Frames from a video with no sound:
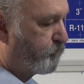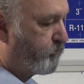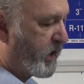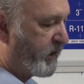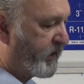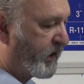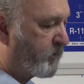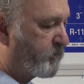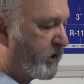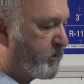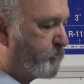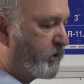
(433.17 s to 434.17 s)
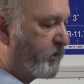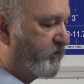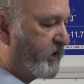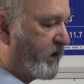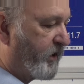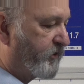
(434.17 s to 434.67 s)
And then I'm going to build
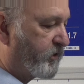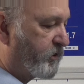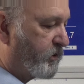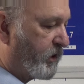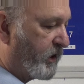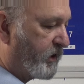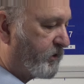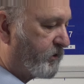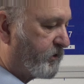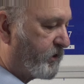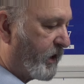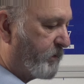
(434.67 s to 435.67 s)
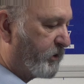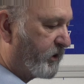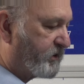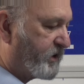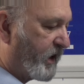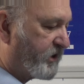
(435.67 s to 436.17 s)
the other table
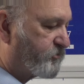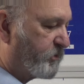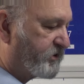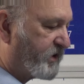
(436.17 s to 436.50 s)
attachments.